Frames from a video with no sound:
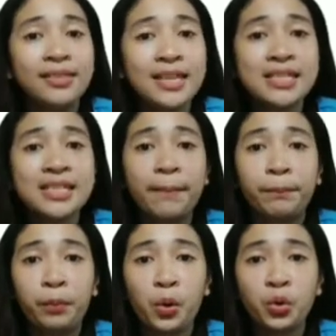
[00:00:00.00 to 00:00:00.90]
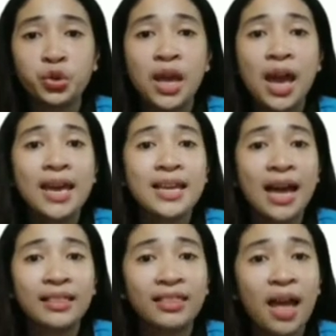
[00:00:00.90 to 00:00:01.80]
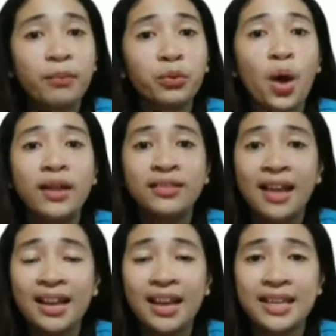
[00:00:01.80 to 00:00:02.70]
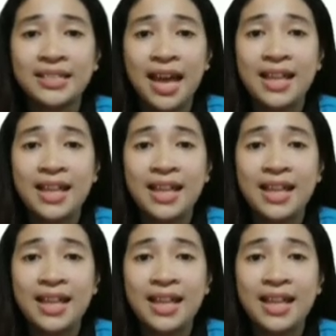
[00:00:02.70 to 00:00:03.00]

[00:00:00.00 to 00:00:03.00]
This approach attempt to analyze